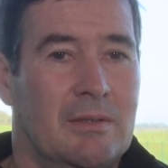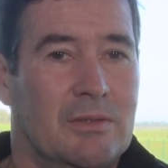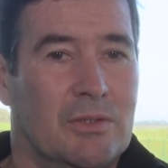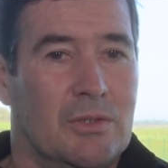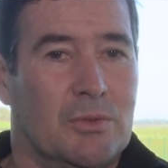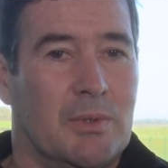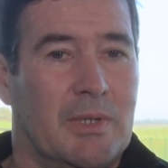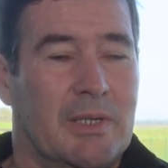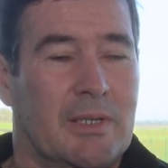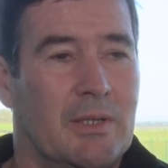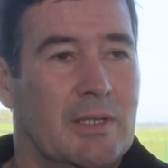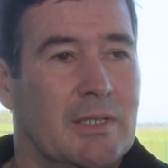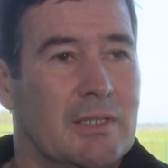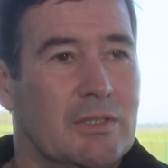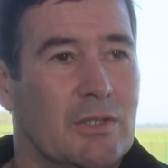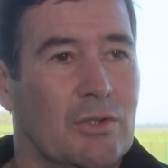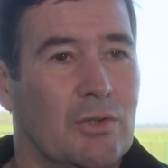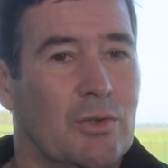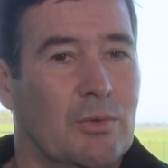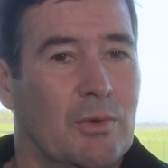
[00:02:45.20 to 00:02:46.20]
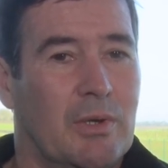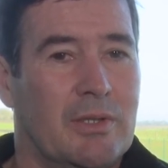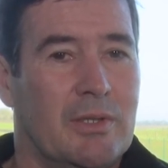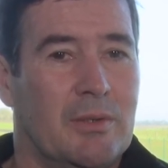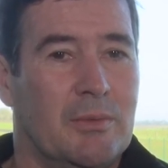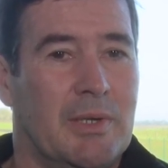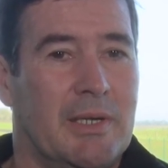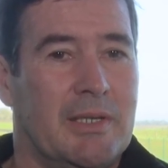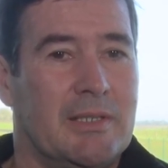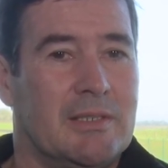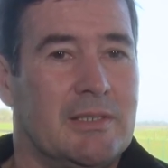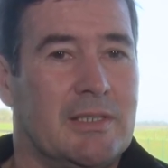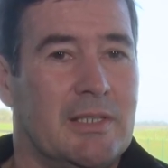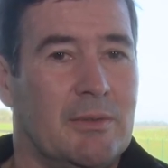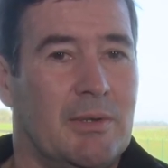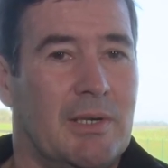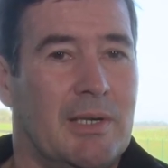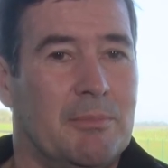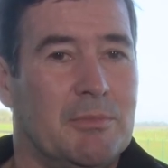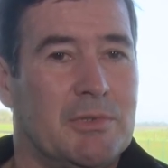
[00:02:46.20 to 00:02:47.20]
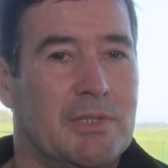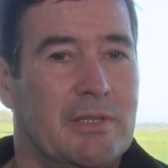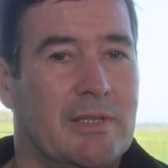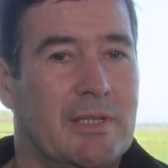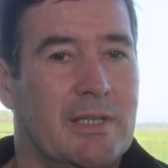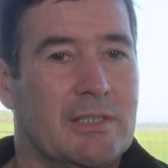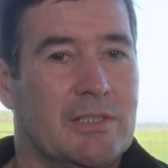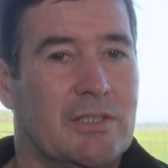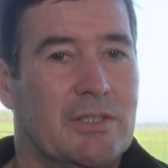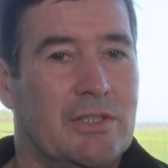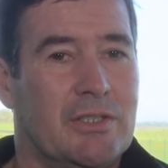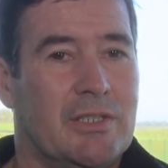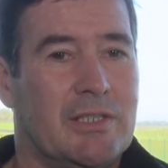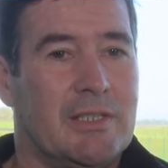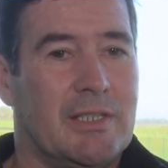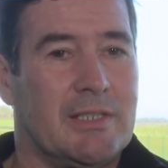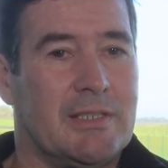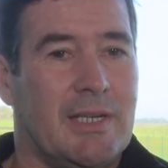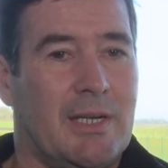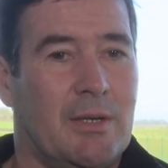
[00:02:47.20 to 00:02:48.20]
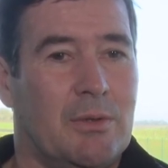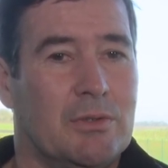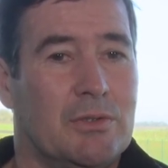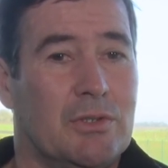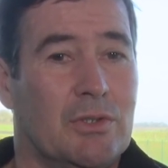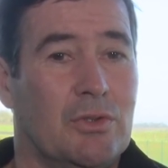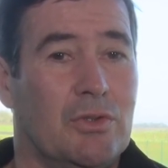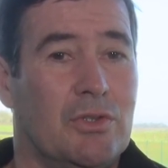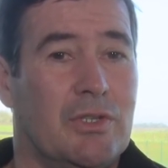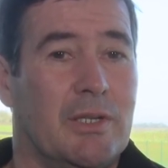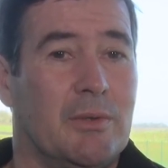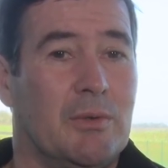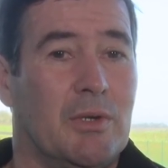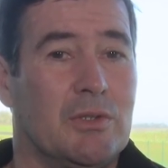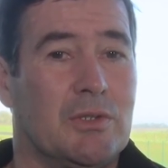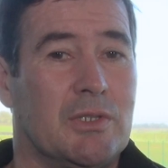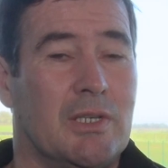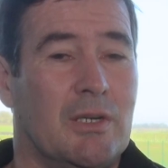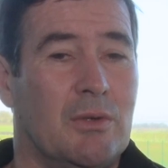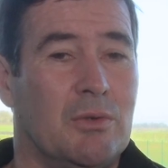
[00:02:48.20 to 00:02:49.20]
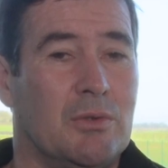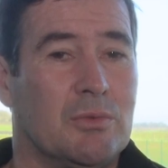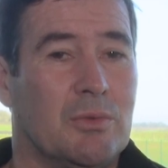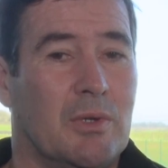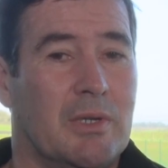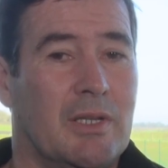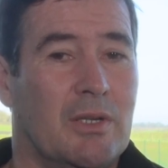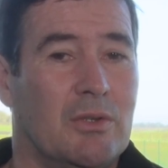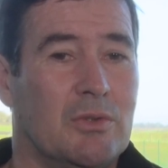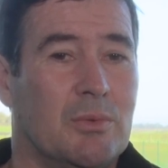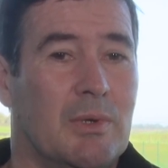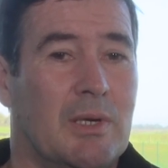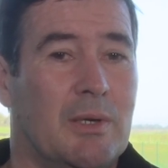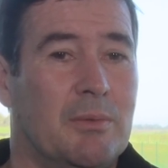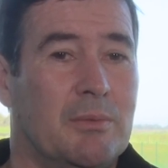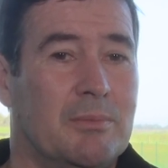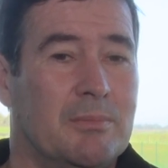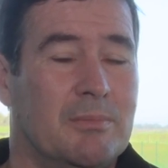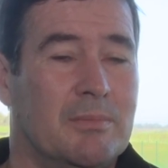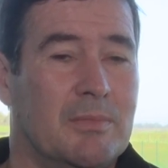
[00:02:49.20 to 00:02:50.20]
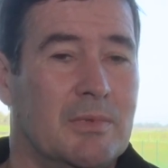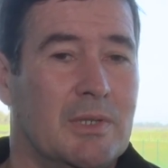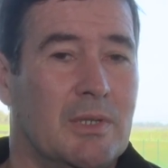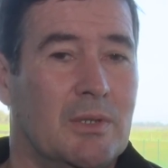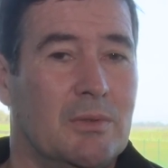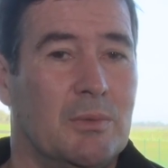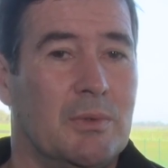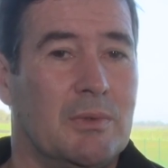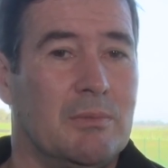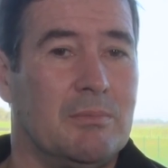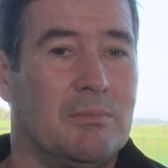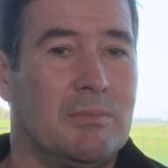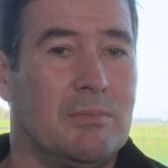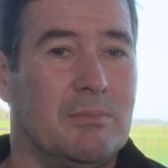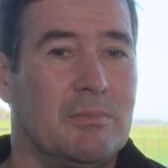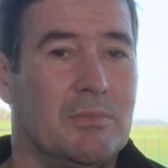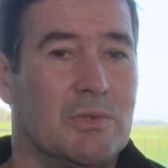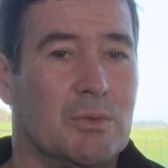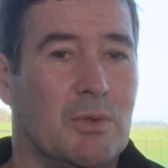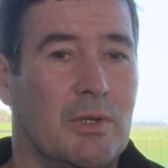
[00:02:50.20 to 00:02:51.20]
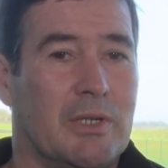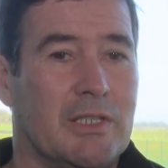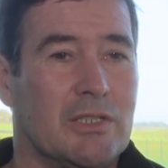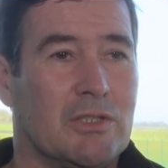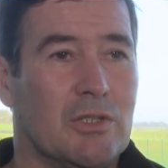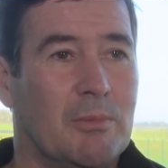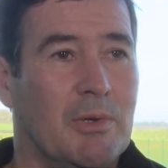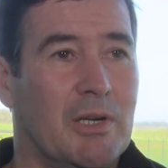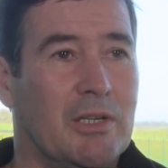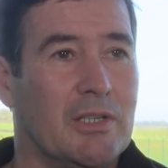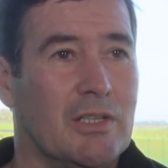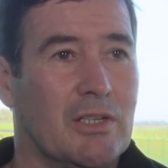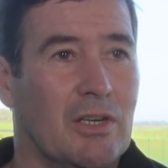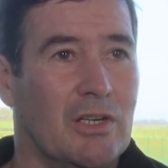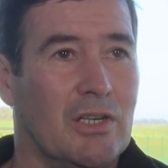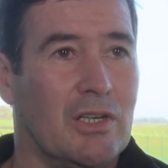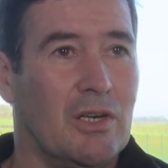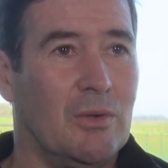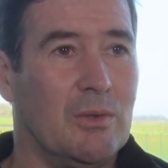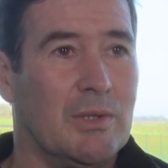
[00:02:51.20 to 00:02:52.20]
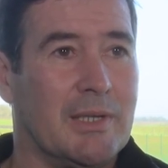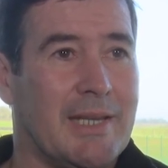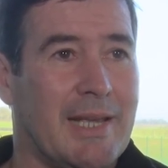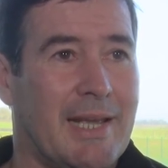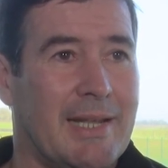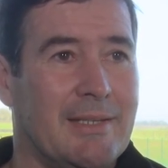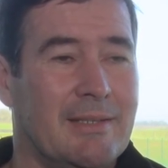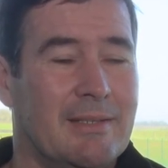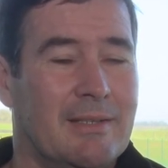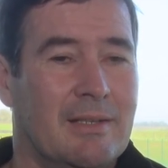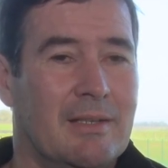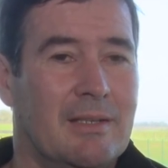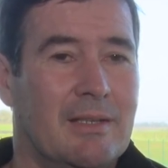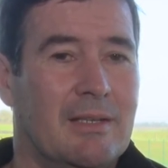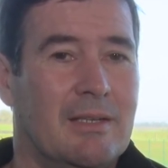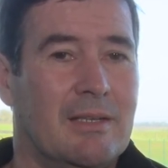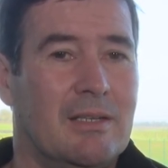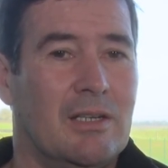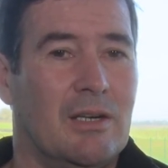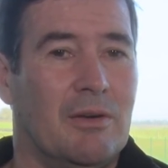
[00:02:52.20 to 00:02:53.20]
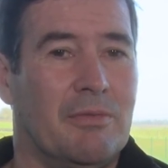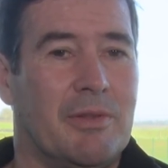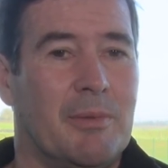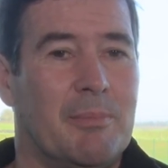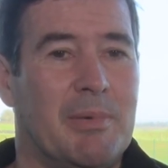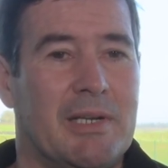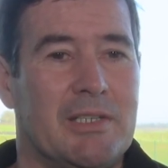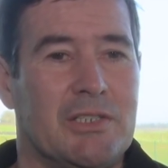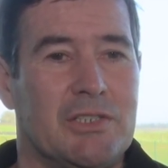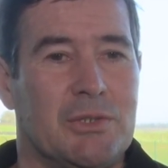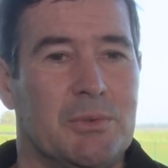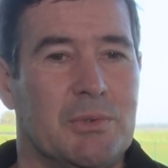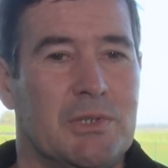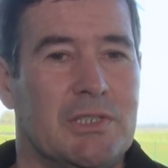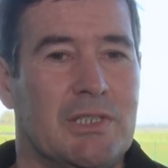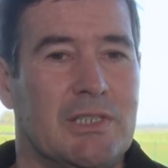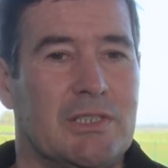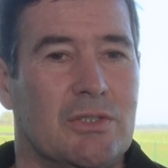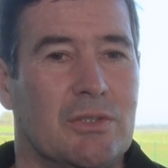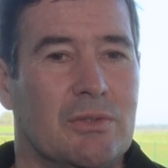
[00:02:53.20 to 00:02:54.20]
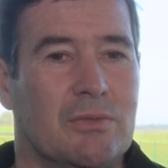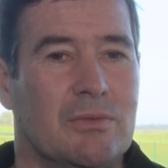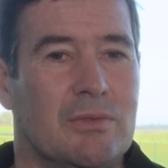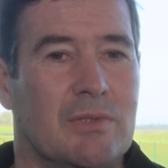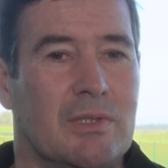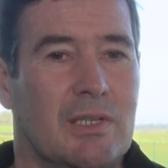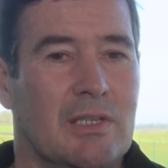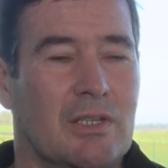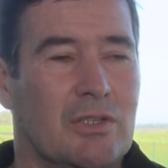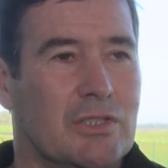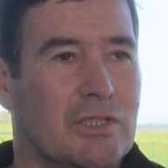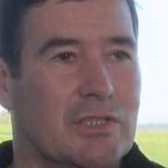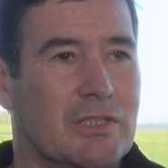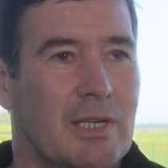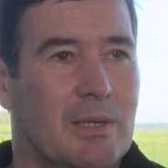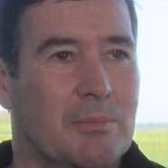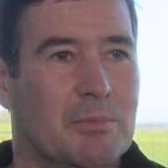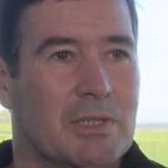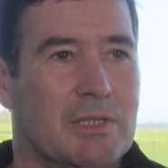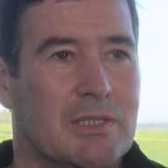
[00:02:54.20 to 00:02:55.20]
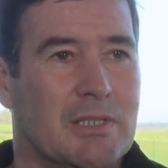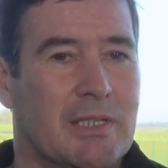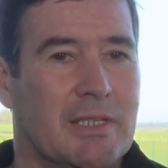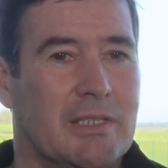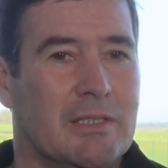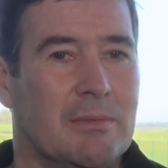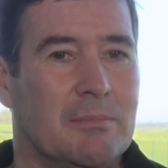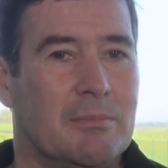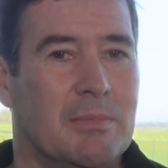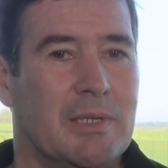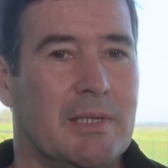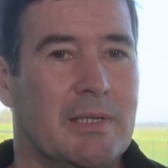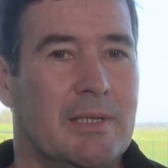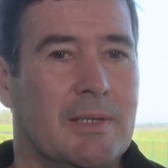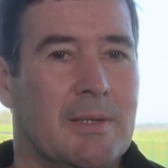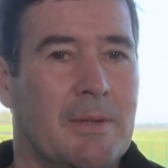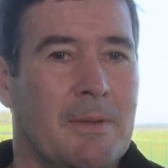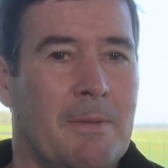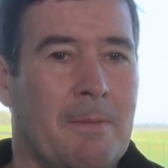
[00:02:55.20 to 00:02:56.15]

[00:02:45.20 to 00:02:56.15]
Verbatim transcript: just waiting. It's another one that waiting to see what happens in the next 36 hours. The good thing was, you know, it was one of those where you know Swanee's come on and got a goal again uh, off the bench, which he's done a lot of times this season, being